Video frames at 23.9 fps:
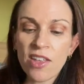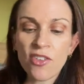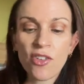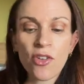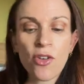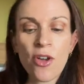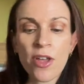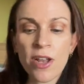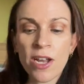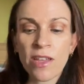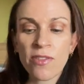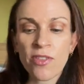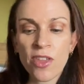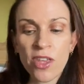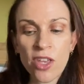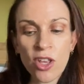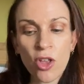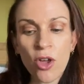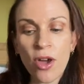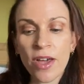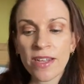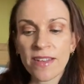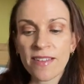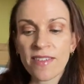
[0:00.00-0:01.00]
turning the
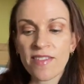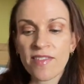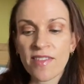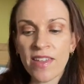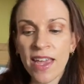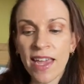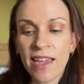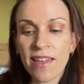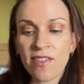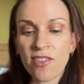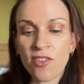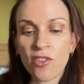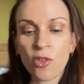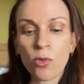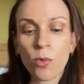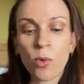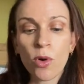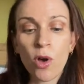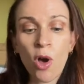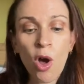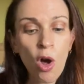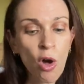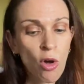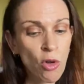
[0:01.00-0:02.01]
United States into a
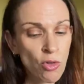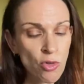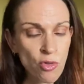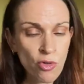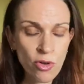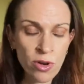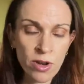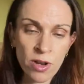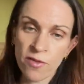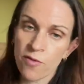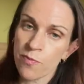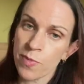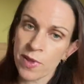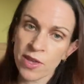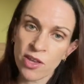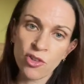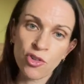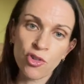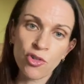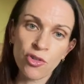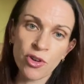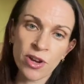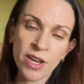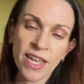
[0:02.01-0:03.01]
cauldron of
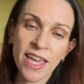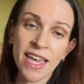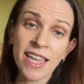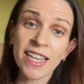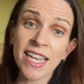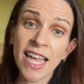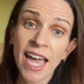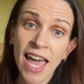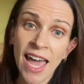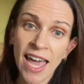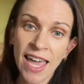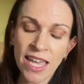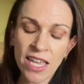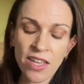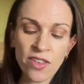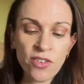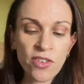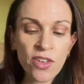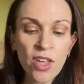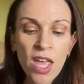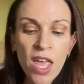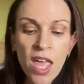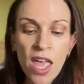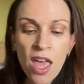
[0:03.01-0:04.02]
bigotry and hate?